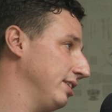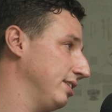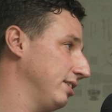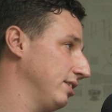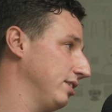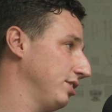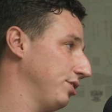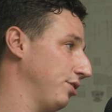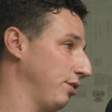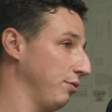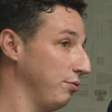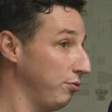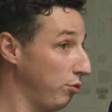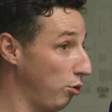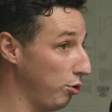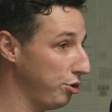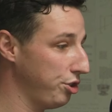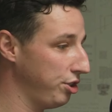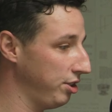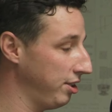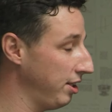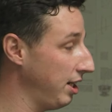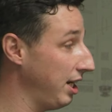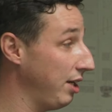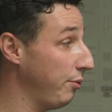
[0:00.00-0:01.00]
So
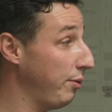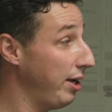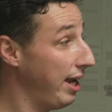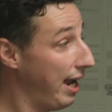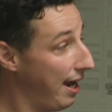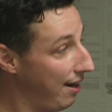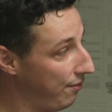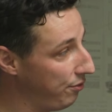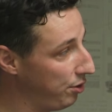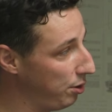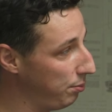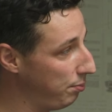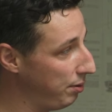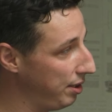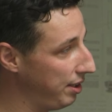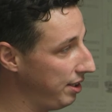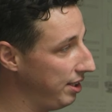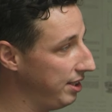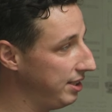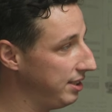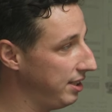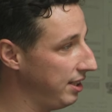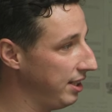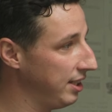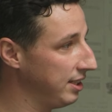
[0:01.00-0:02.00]
unfortunately, we have to put
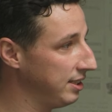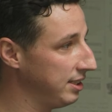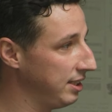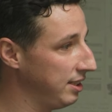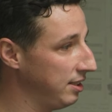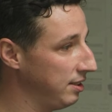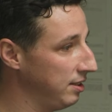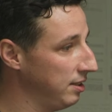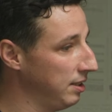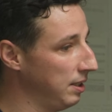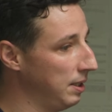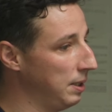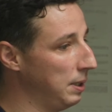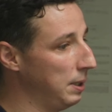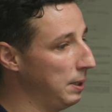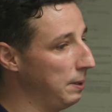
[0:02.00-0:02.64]
these things in.